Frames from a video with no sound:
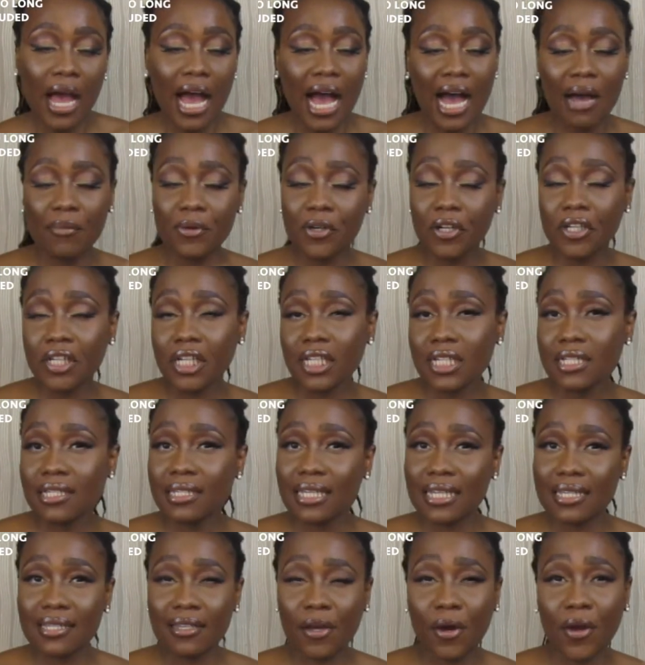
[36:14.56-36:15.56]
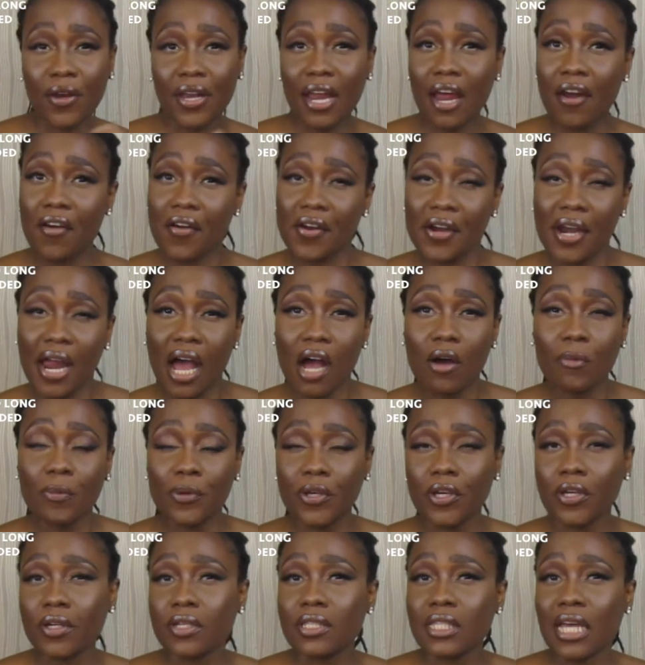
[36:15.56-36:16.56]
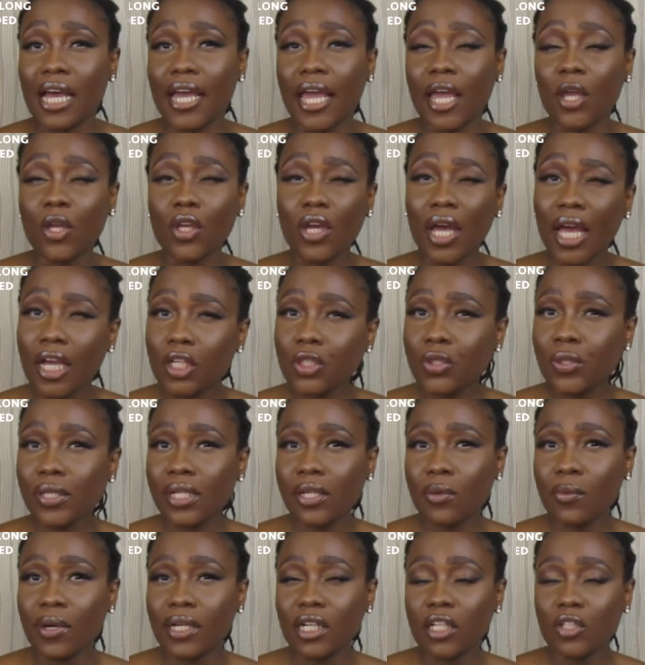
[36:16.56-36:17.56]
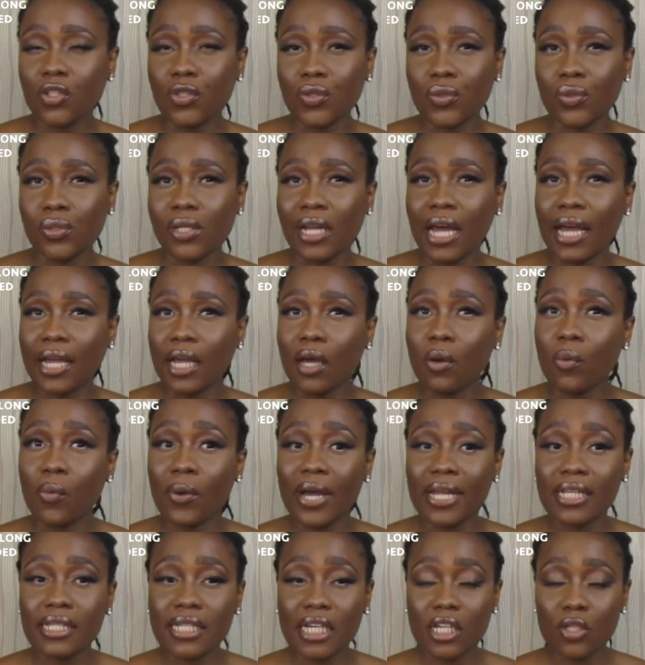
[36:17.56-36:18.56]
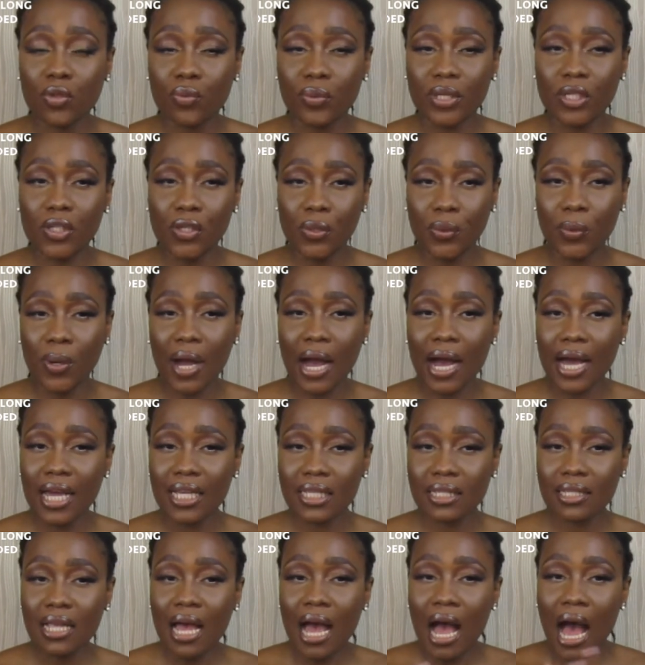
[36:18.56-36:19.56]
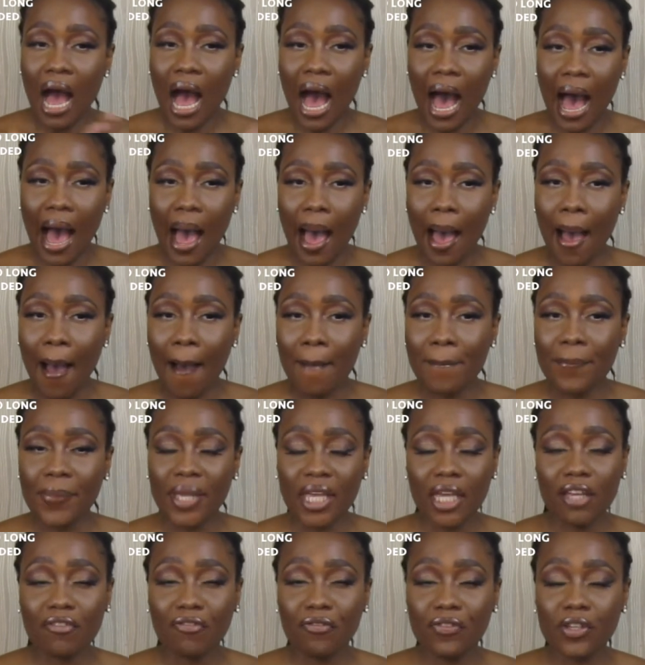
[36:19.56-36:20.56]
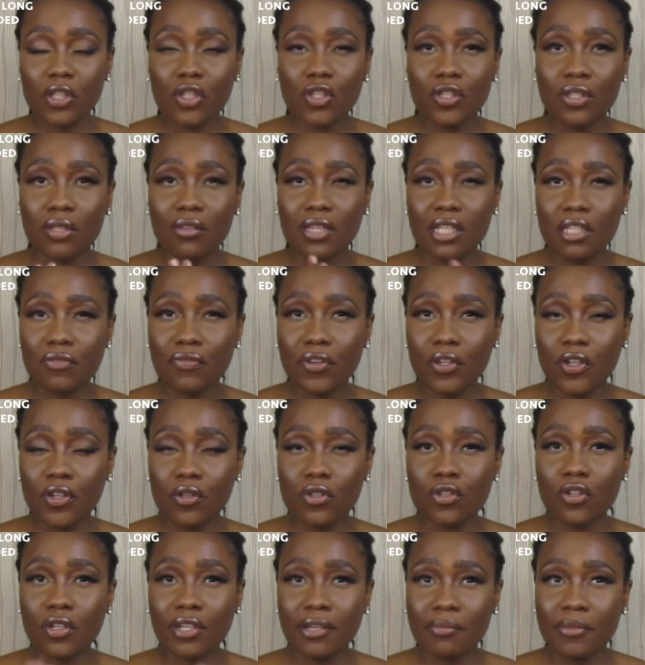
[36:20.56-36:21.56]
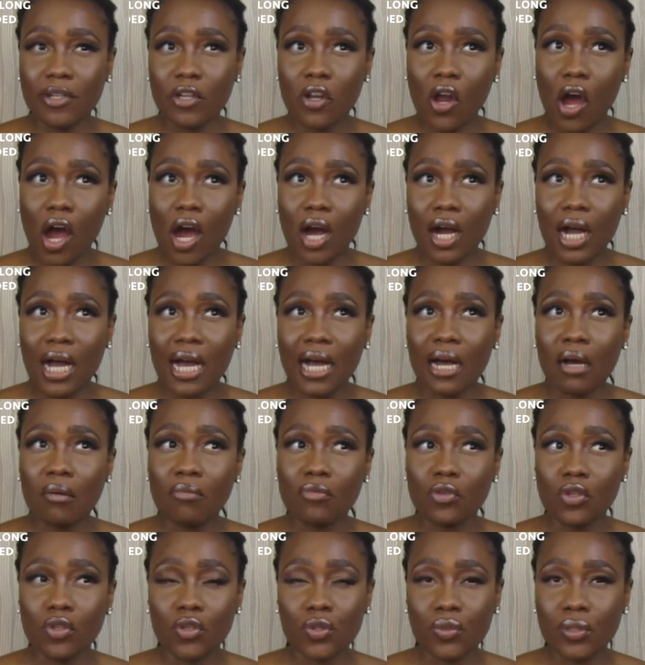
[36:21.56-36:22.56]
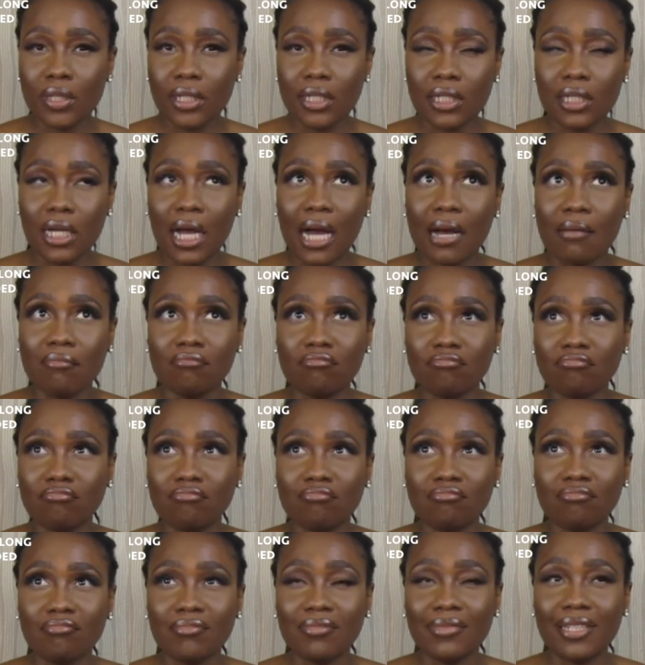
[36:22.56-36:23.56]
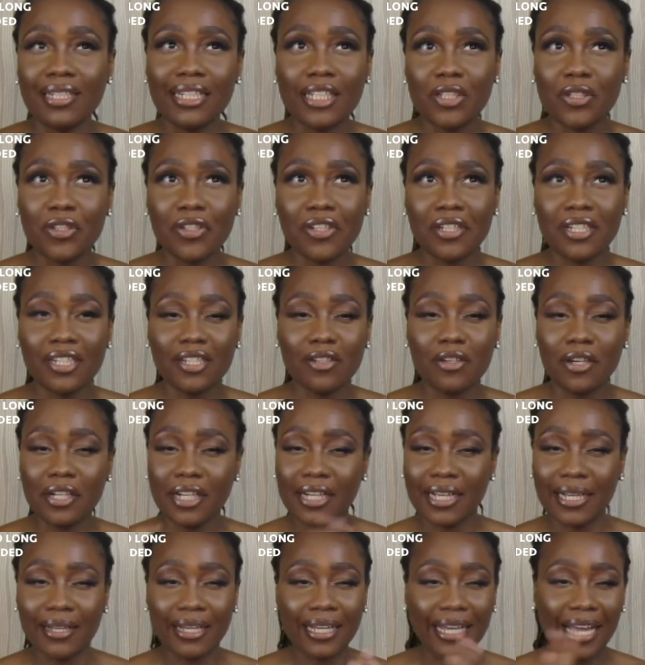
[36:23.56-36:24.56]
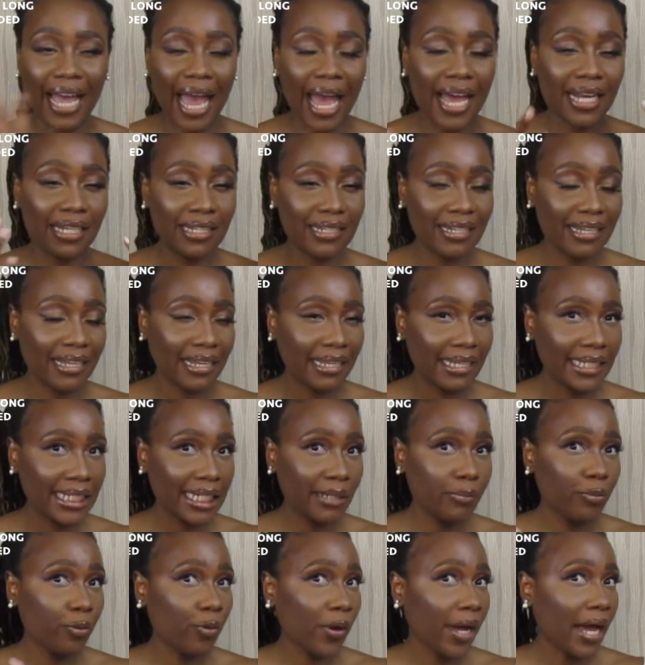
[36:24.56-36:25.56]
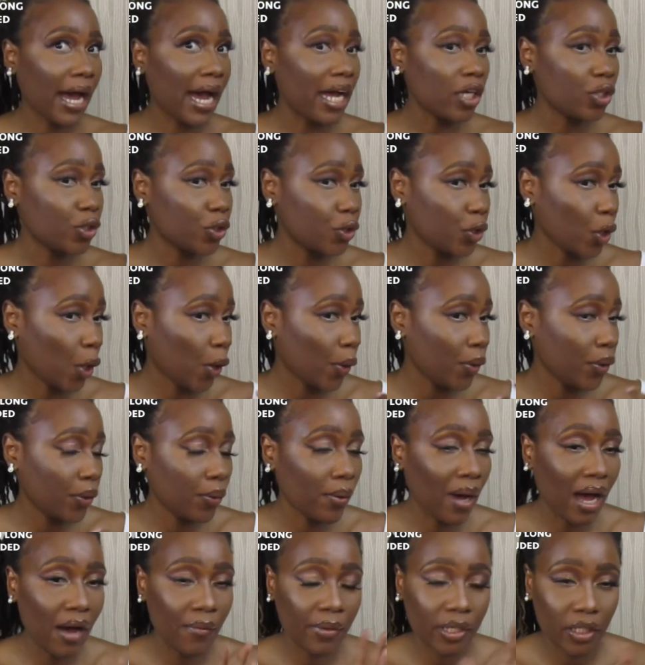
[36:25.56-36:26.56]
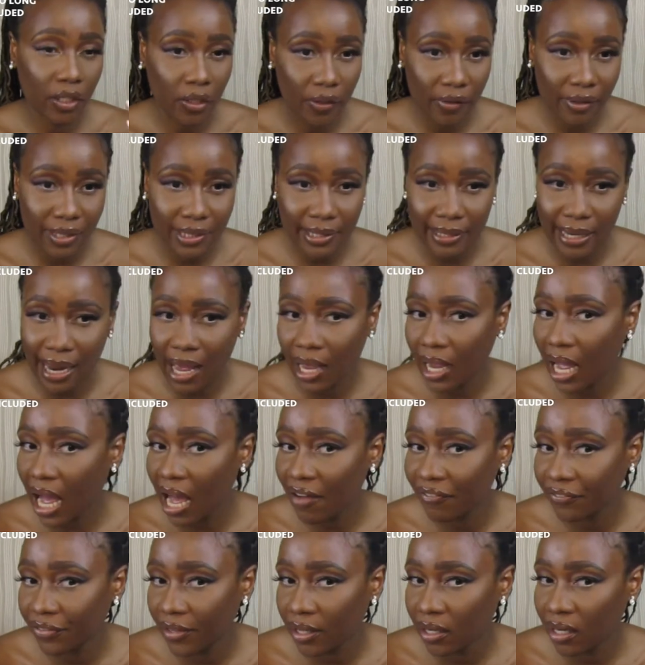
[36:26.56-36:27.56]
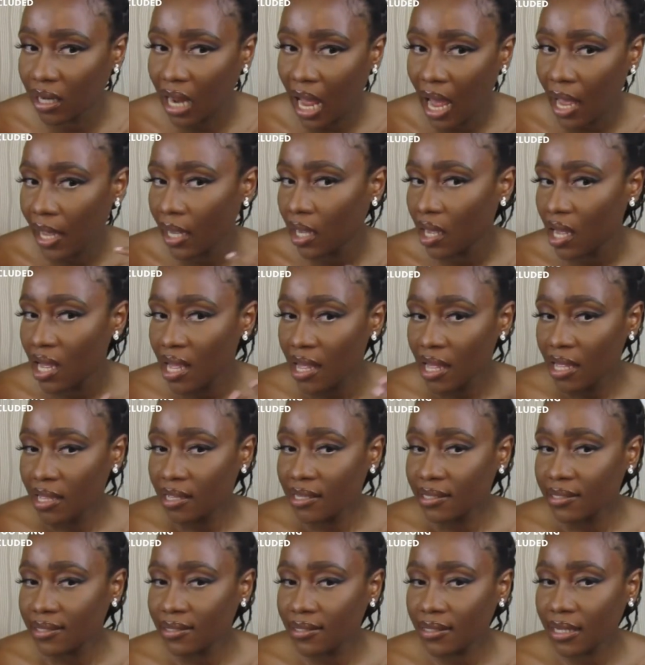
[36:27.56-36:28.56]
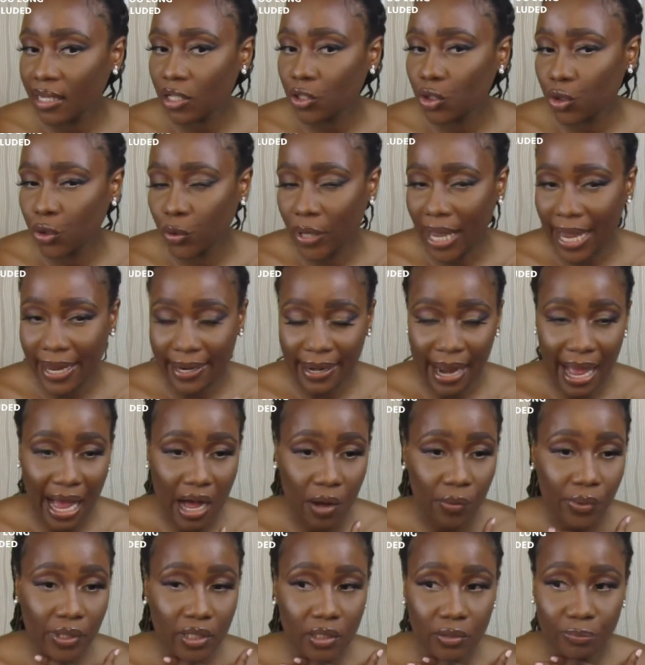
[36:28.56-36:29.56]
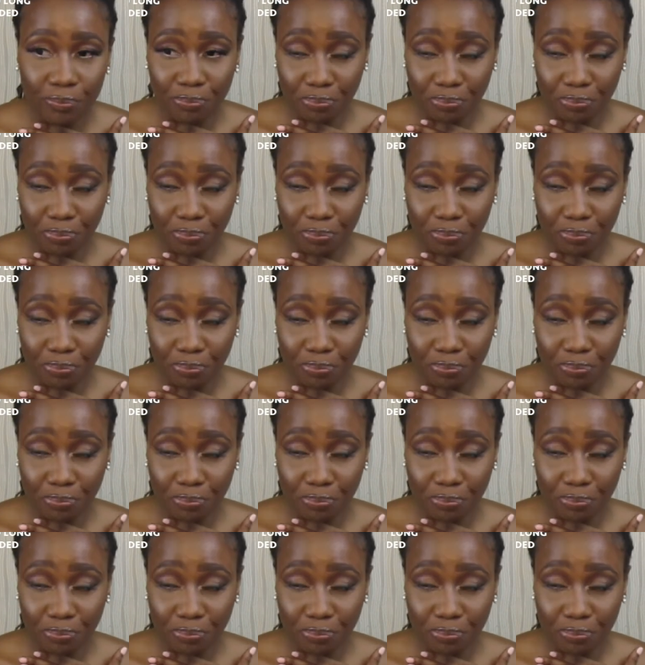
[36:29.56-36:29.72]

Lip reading: I'm not gonna say sayonara now because I actually want to do like a wet test with you guys. If this video is gonna be long, I'm usually literally gonna add in a clip where I show you how it looks like after like 6 to 8 hours.